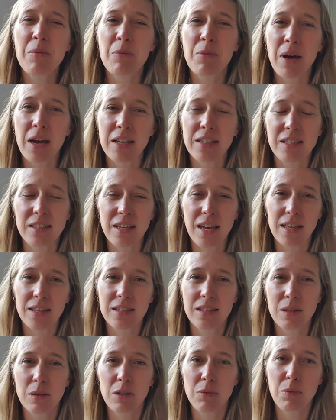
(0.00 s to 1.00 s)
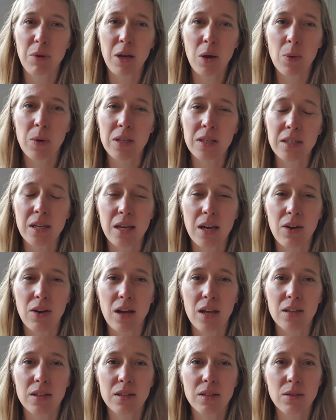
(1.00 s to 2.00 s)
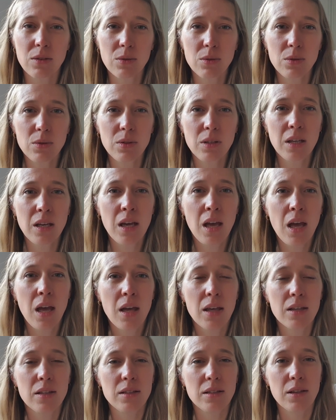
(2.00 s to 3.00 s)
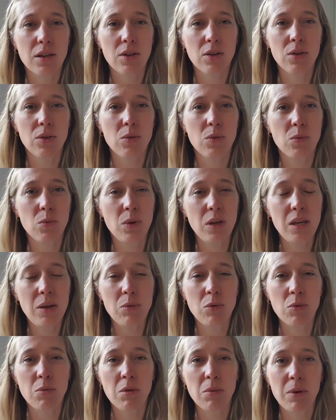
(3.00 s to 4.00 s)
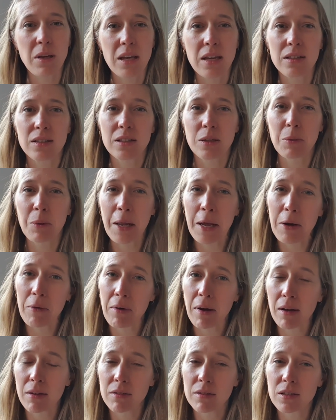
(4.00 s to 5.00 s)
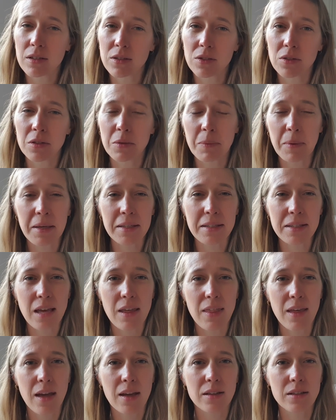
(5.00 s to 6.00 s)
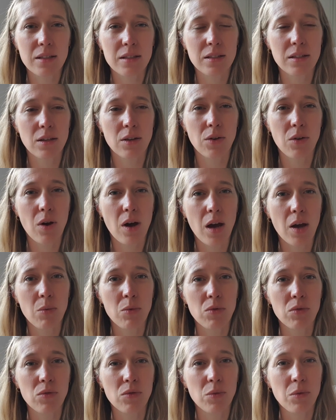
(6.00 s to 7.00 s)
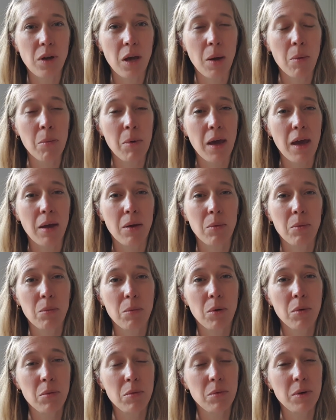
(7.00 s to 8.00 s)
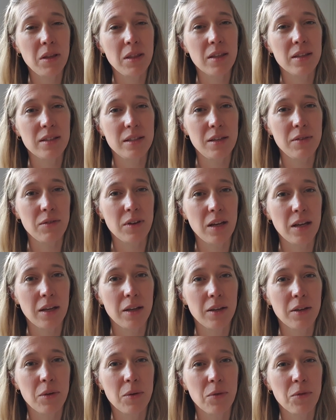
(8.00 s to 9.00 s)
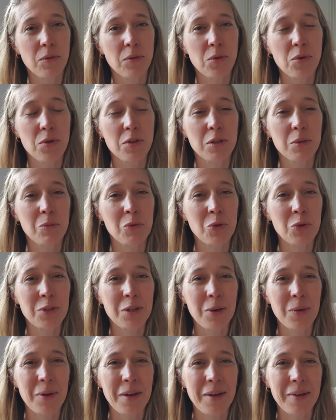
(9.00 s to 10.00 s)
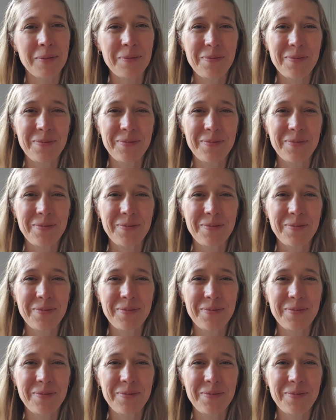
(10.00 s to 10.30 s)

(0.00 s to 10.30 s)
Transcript: But yes, the bigger ones are at school. So we will probably head to the playground, do some things like that. So I will come back probably this evening for some more sewing.